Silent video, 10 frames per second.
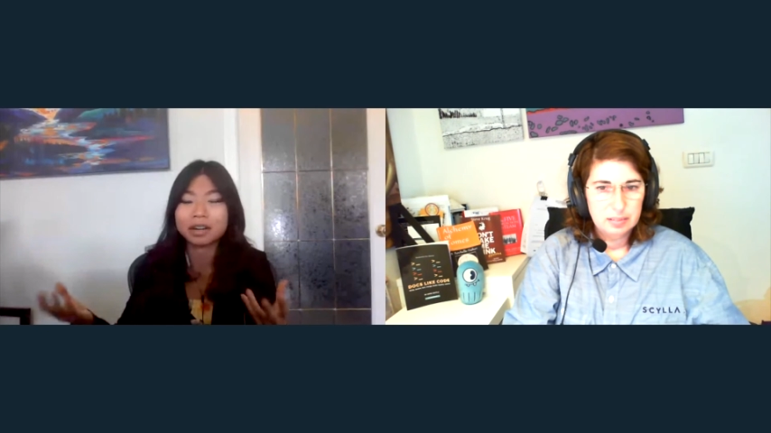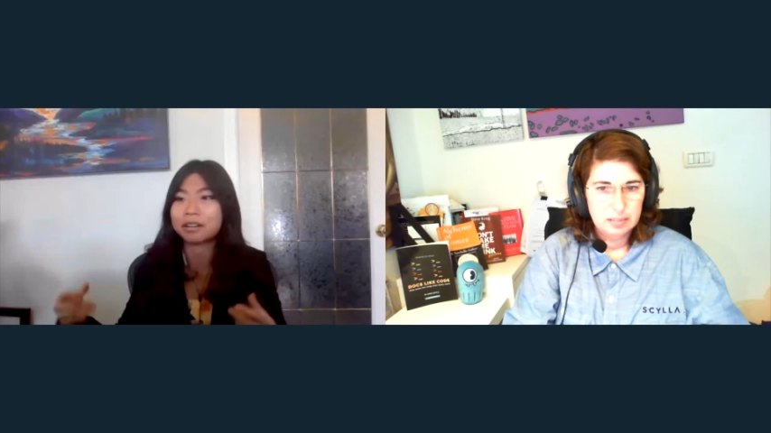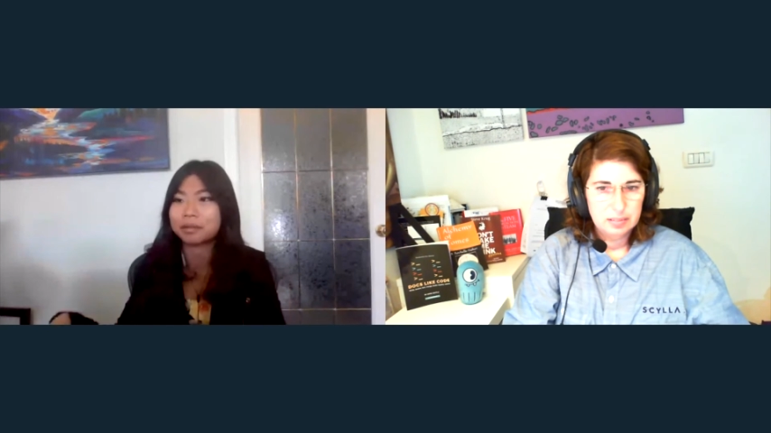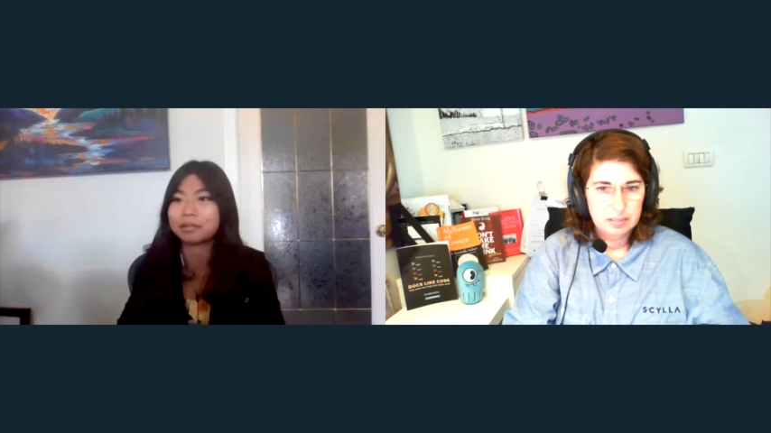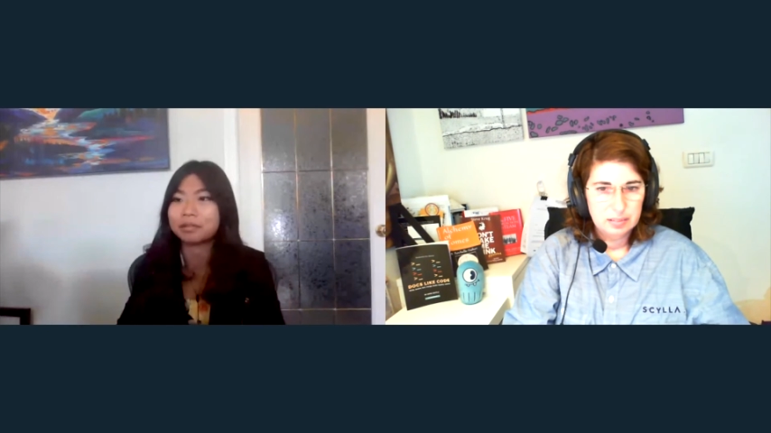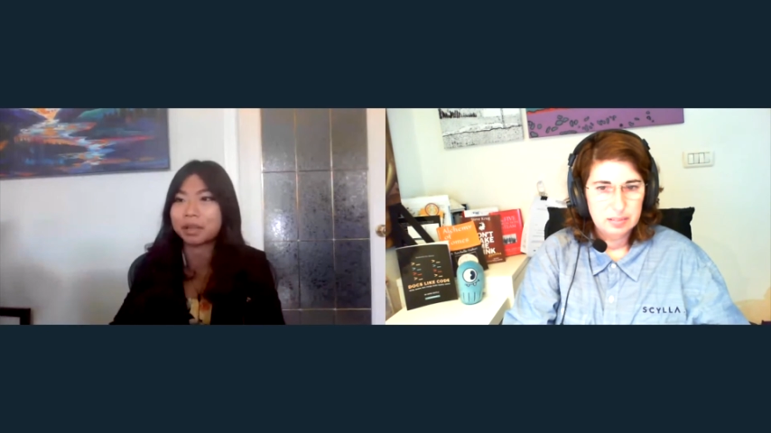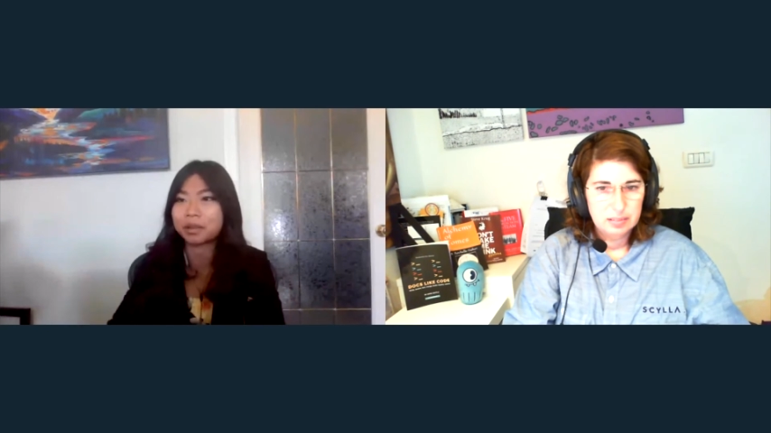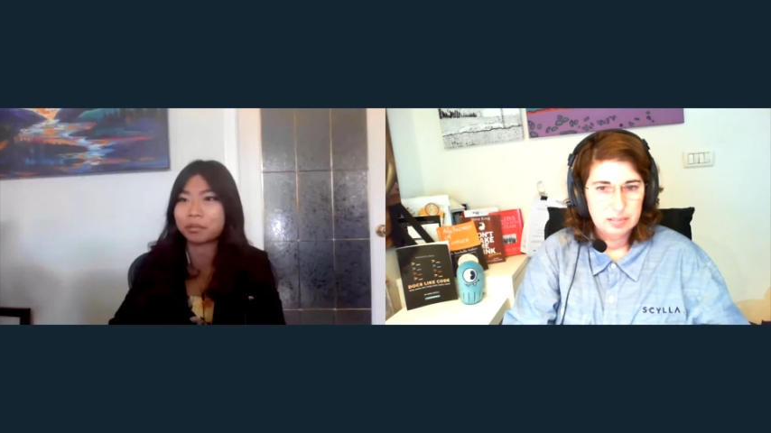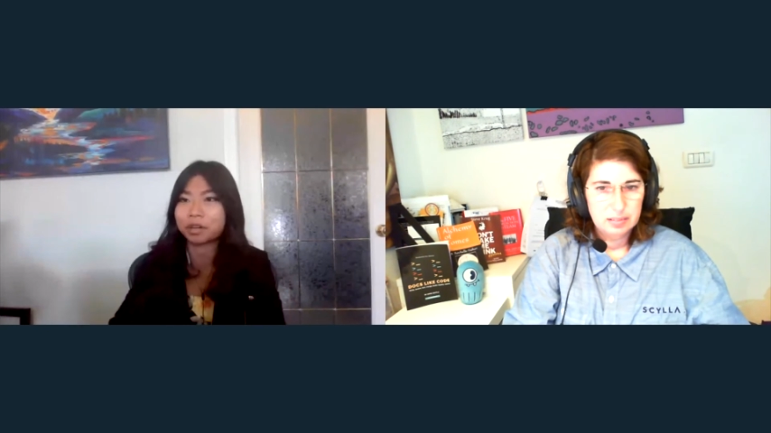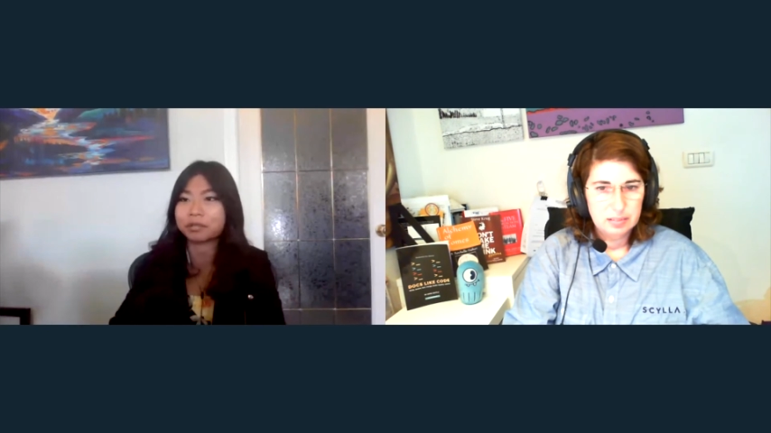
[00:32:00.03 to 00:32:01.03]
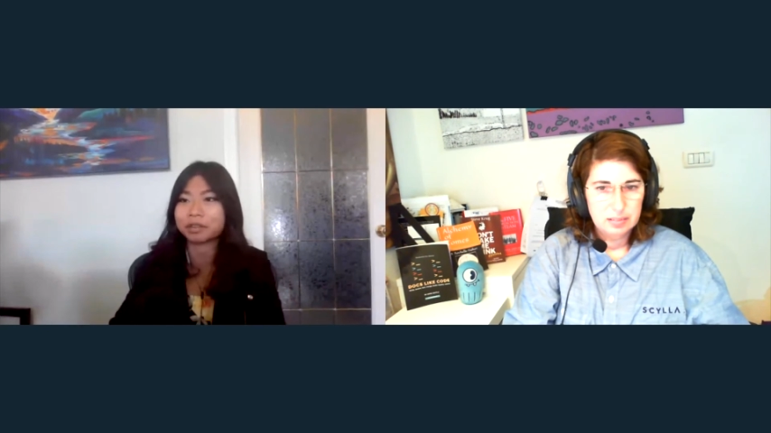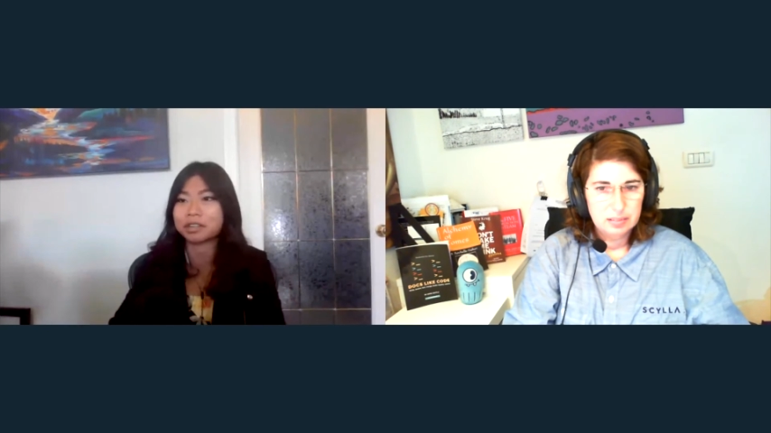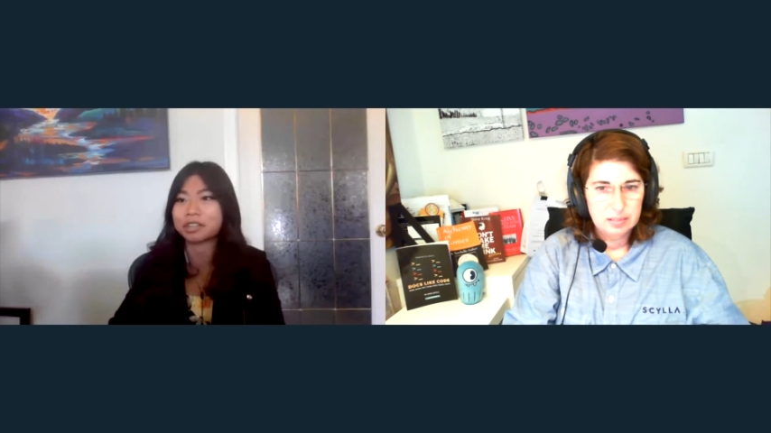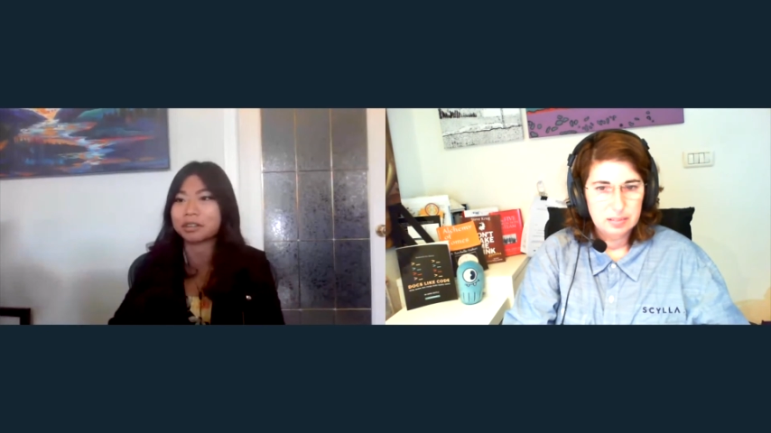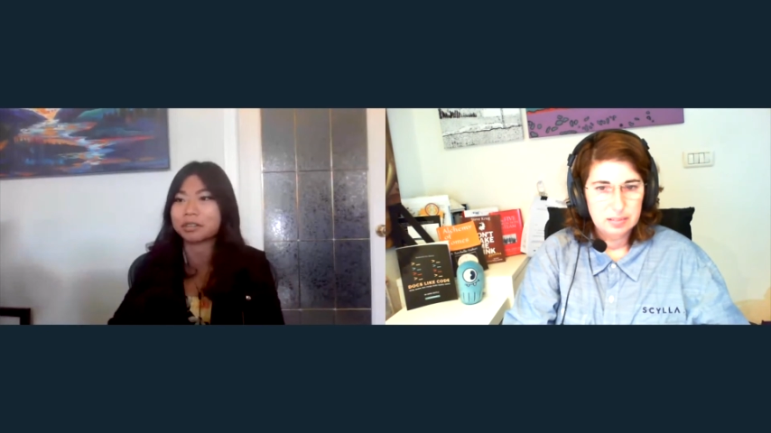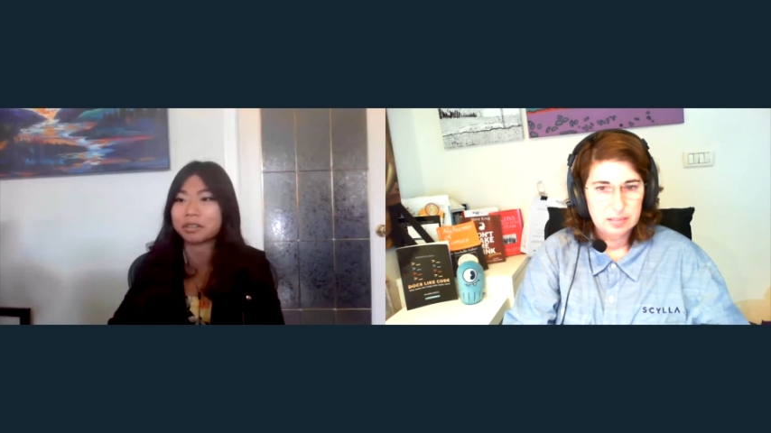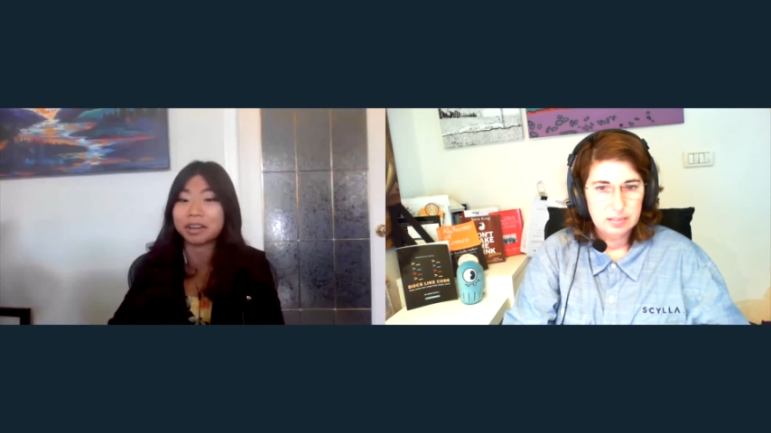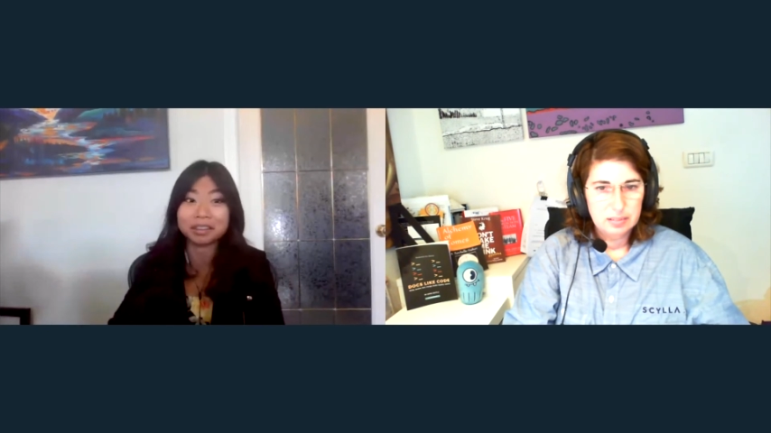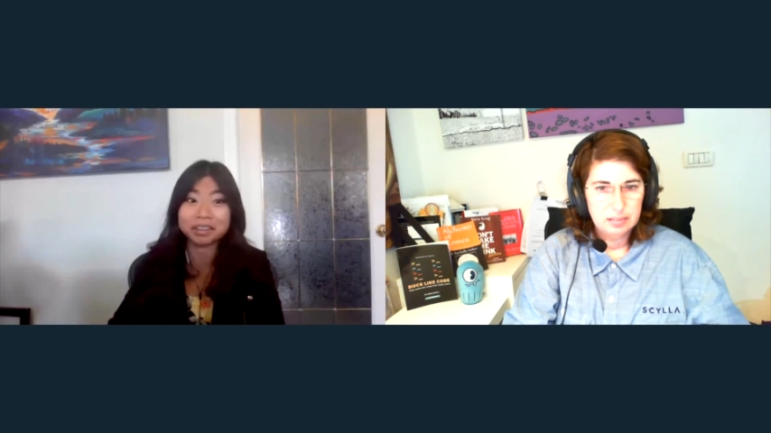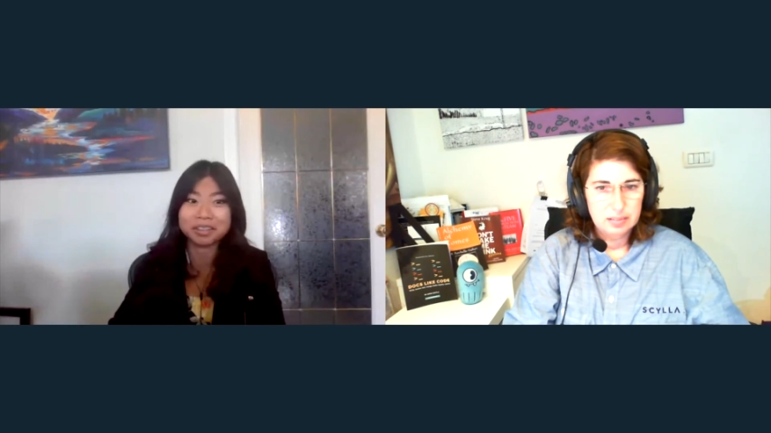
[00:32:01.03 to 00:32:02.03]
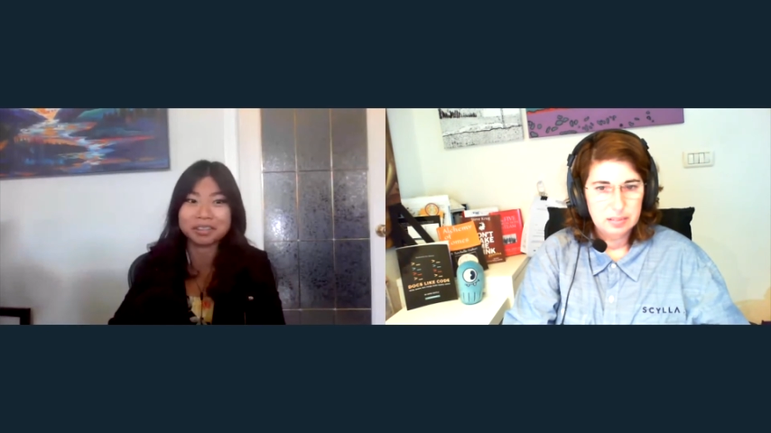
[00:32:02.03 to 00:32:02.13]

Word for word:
Speaker 1: how to make them work with each other. So I thought that was